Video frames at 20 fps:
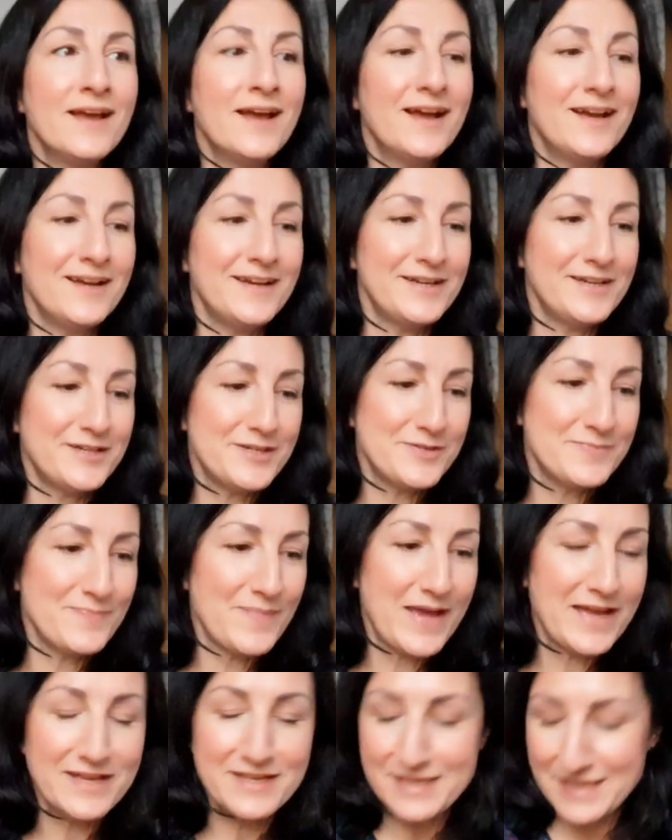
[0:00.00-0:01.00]
um,
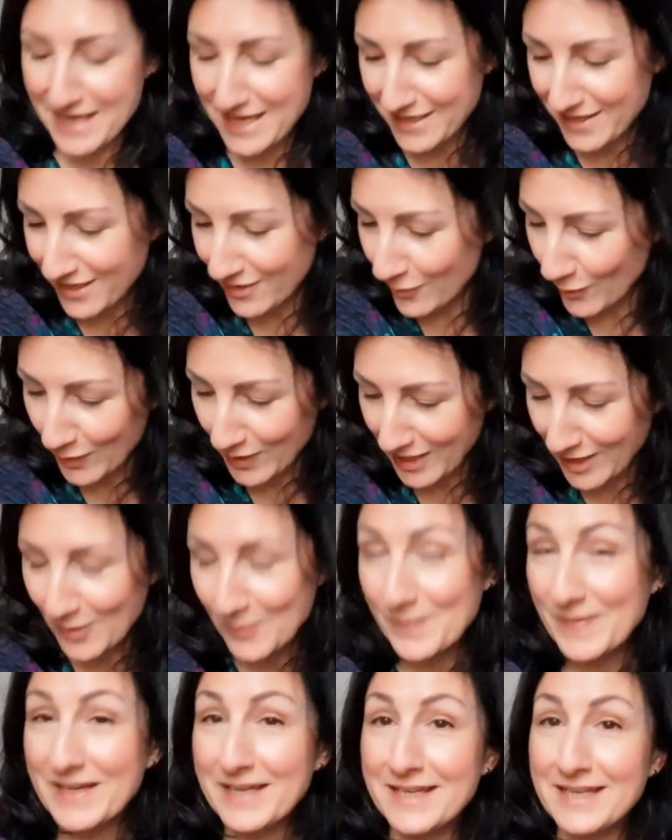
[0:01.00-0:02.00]
and yeah they've got a little
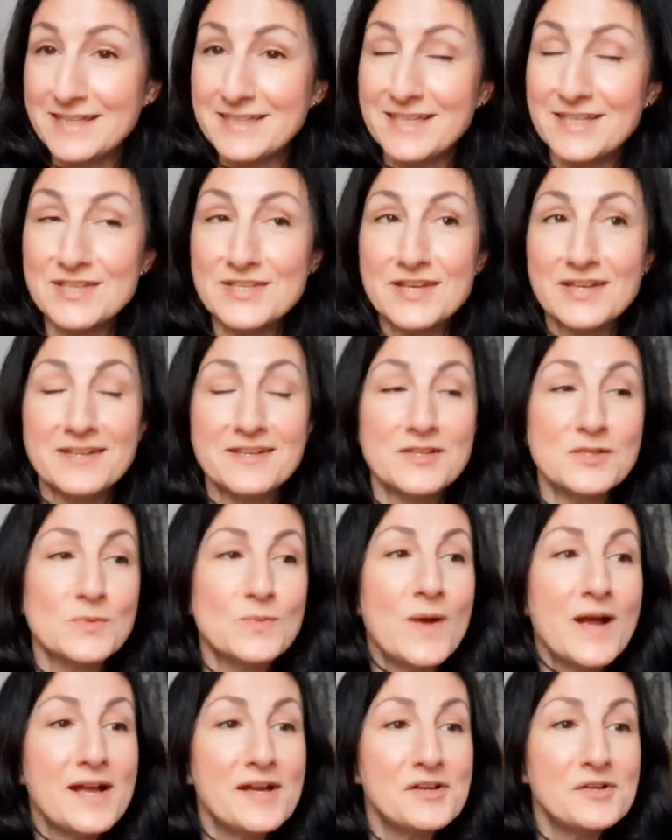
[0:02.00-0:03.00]
bit of knitting done as
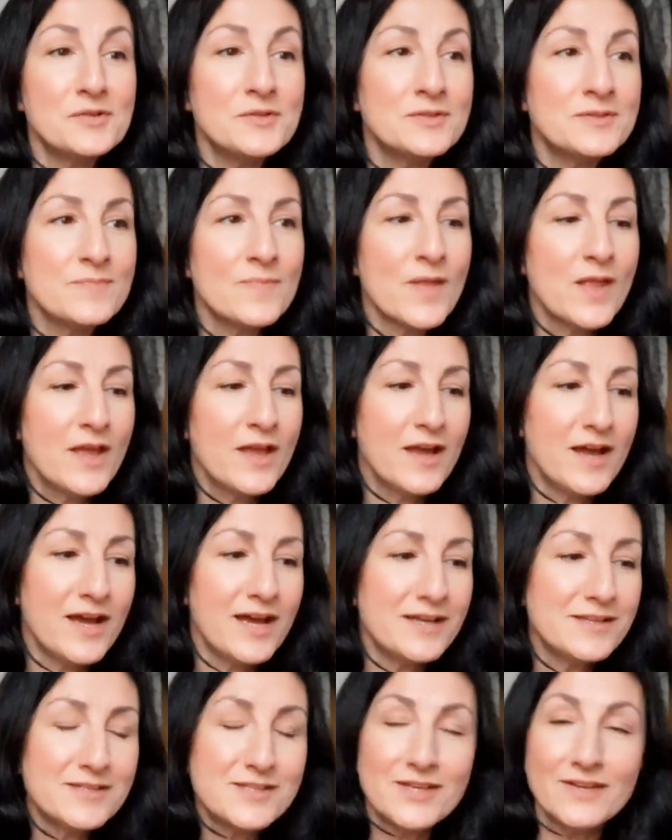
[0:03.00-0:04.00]
well.
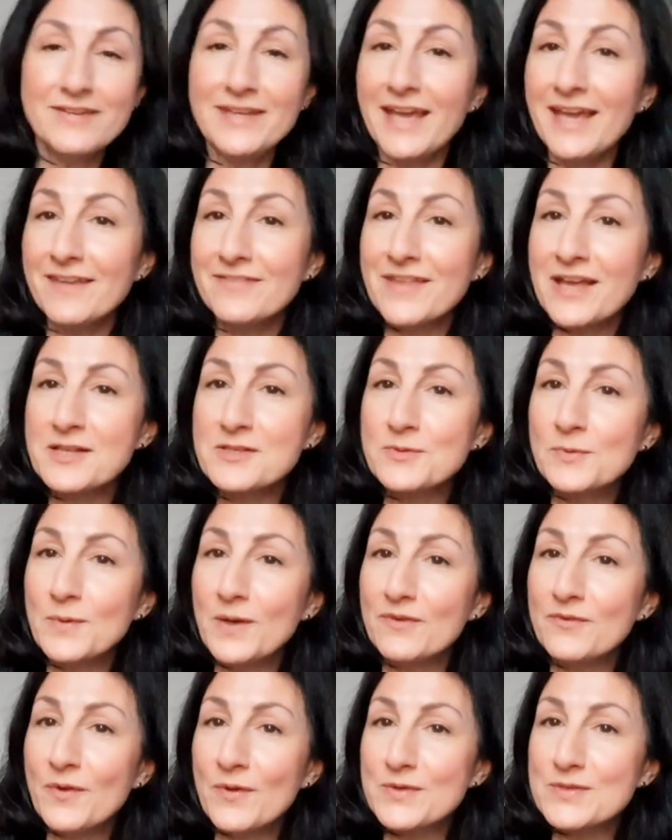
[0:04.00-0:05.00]
And so yeah, that's all
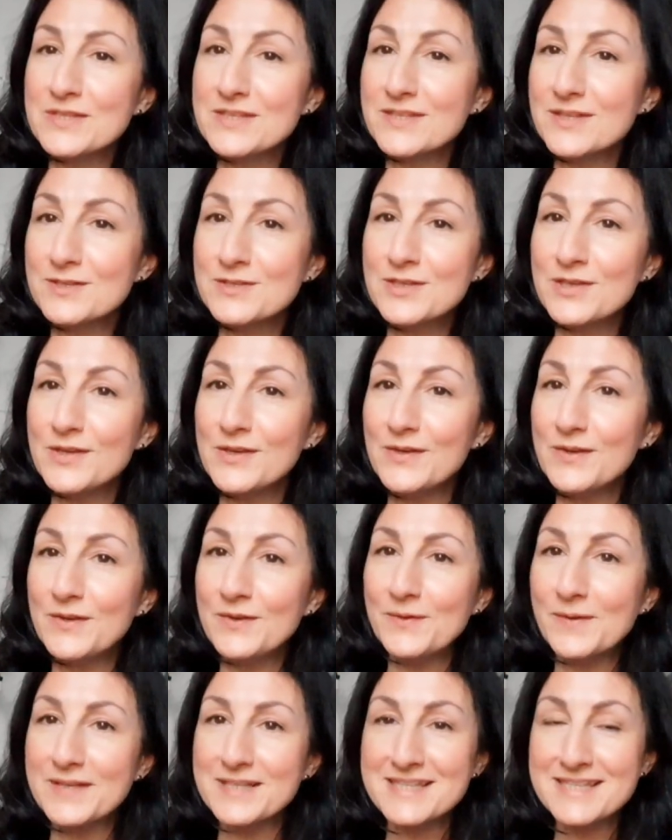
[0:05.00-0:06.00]
I've got
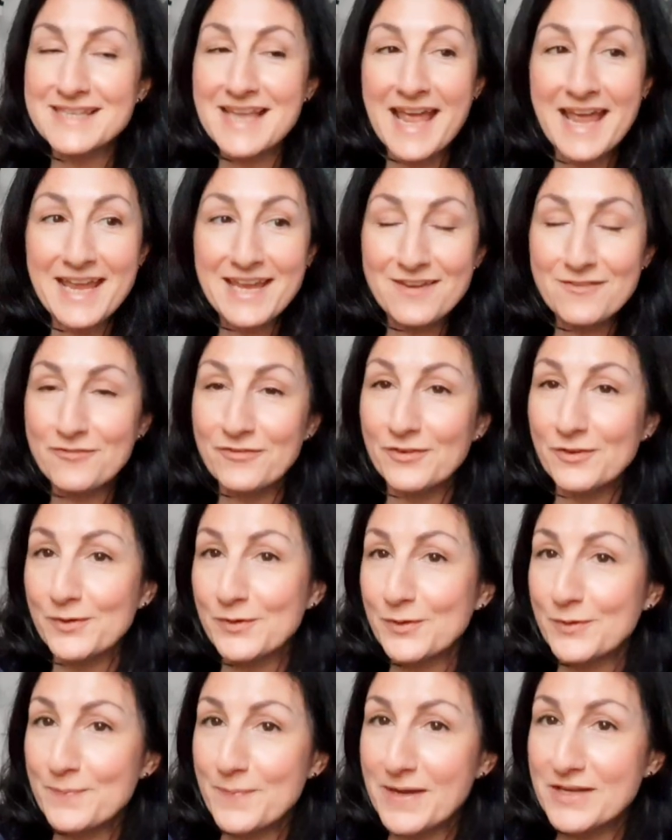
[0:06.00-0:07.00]
to say
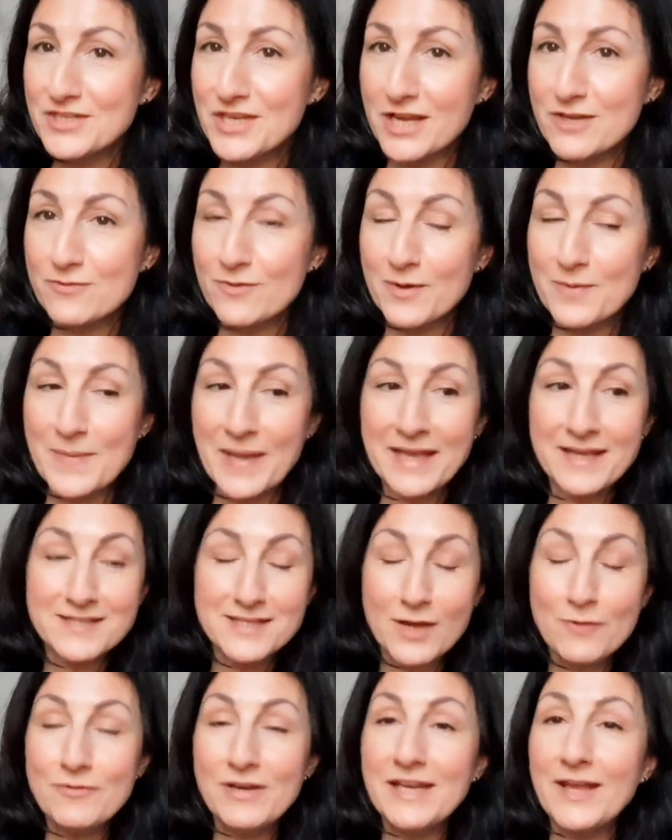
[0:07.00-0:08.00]
for my January makes.
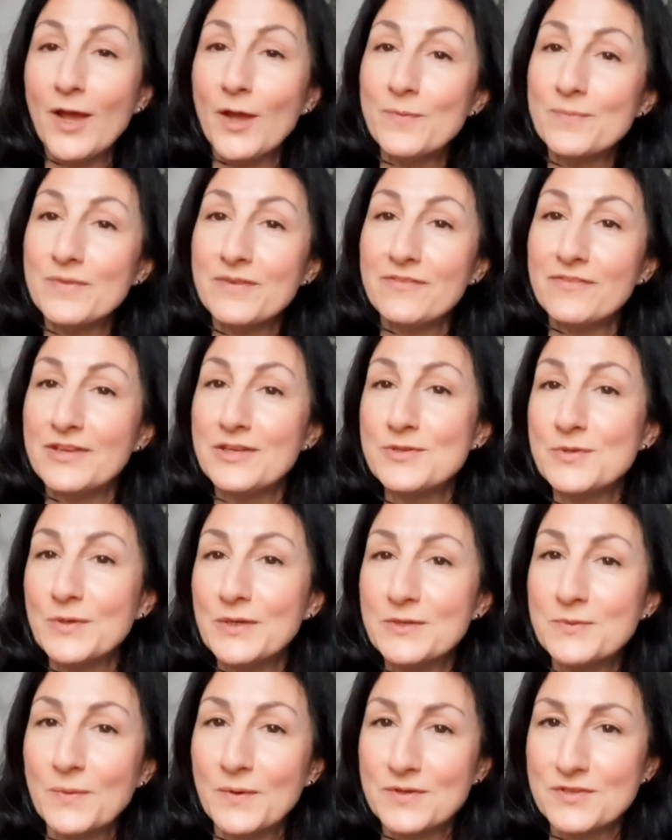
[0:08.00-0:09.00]
I really hope you've
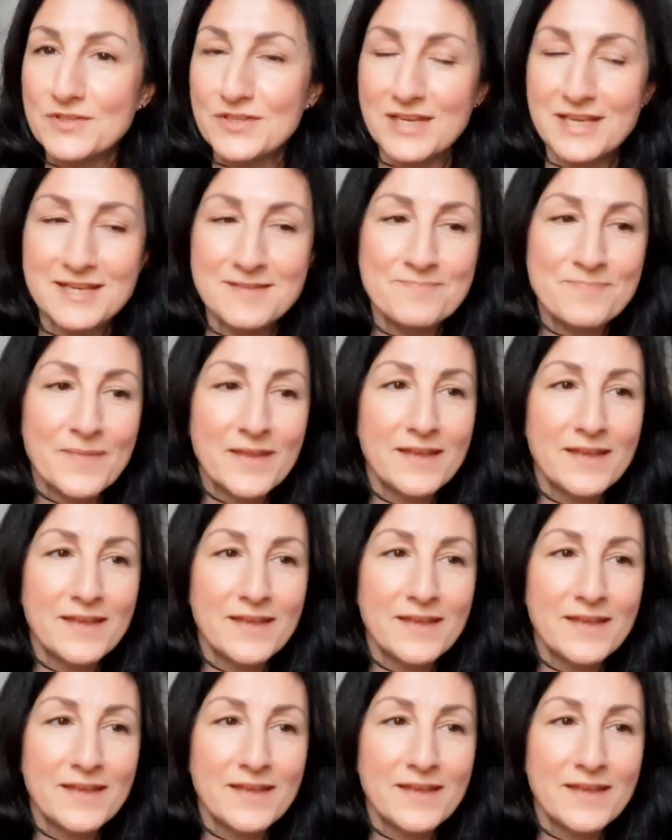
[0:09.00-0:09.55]
enjoyed watching.